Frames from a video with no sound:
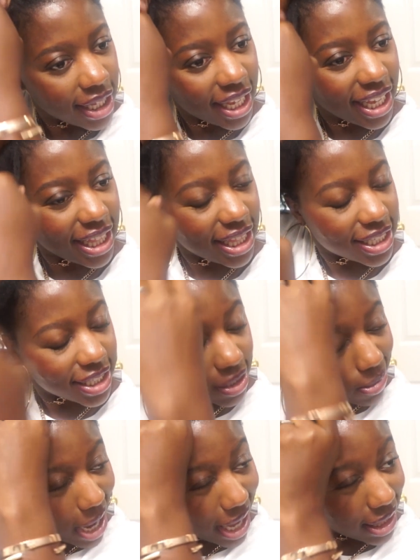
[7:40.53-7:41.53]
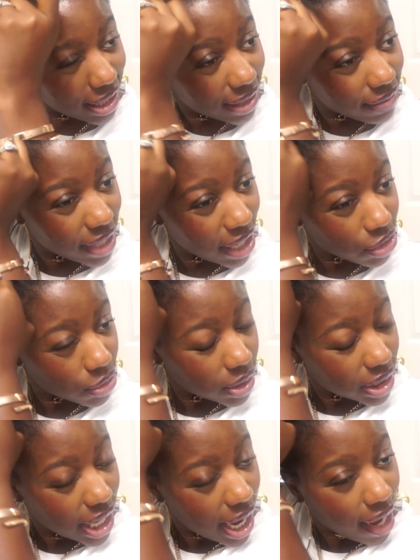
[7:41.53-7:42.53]
And this is why I love natural
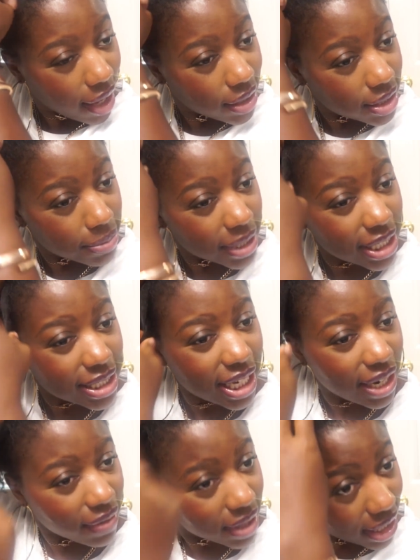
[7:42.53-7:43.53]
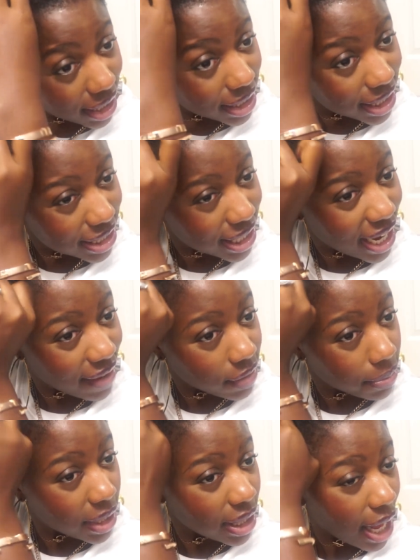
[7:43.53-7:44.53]
styles, because everything doesn't have
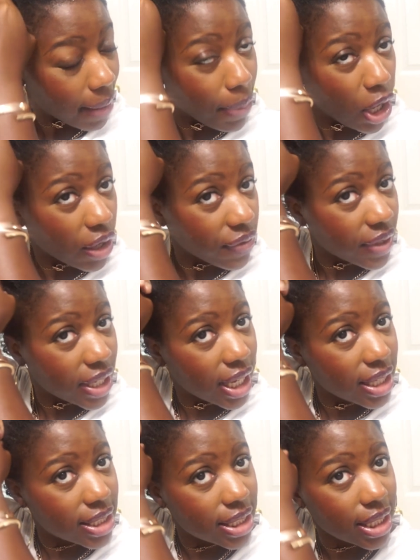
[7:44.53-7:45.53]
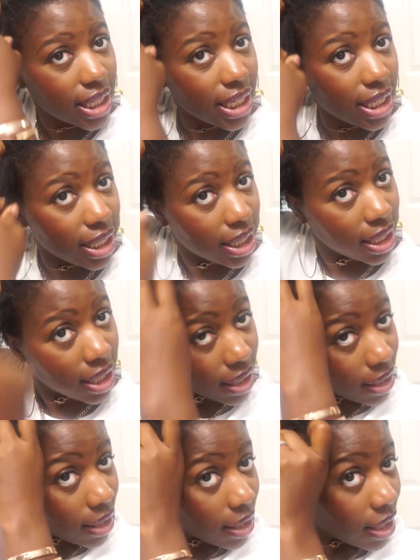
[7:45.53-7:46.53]
to be like perfect and sleek.
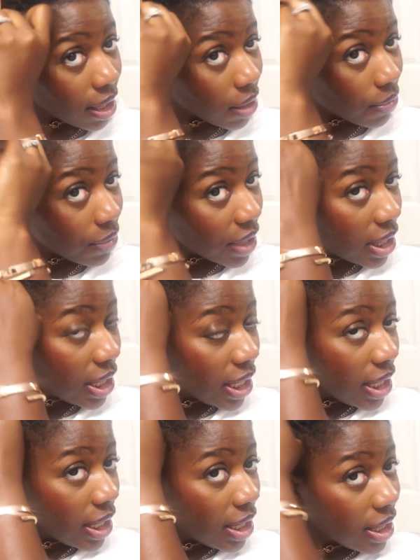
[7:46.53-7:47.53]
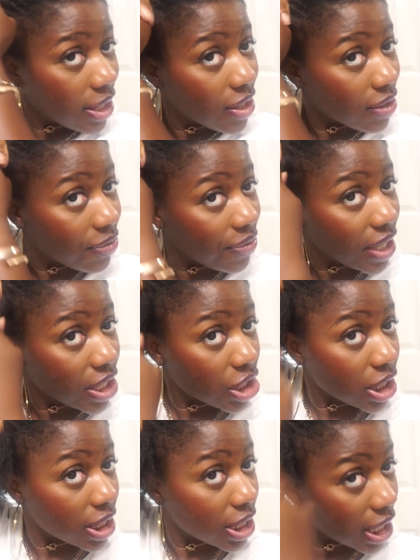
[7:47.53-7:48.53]
Really, your
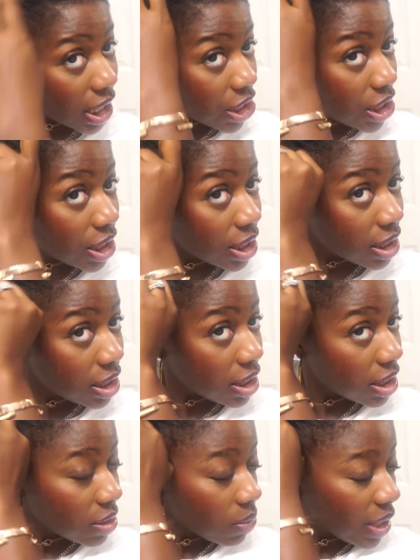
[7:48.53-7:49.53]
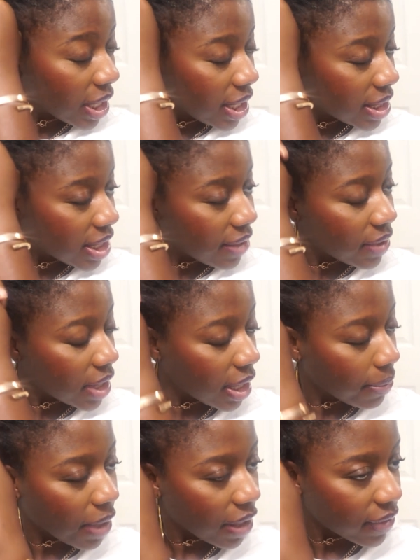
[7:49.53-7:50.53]
finishing touches is what gets
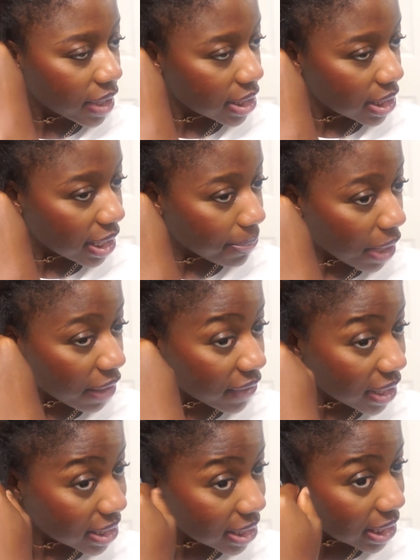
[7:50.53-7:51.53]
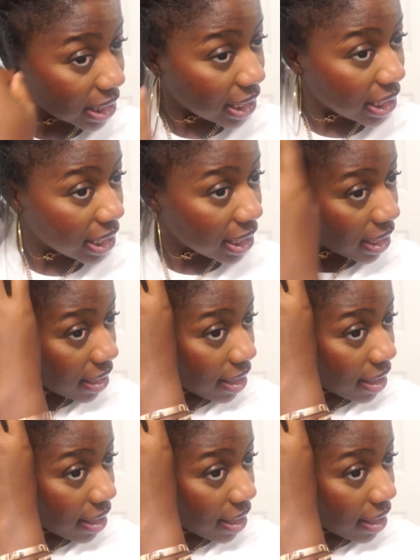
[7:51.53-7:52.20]
everything perfect and sleek.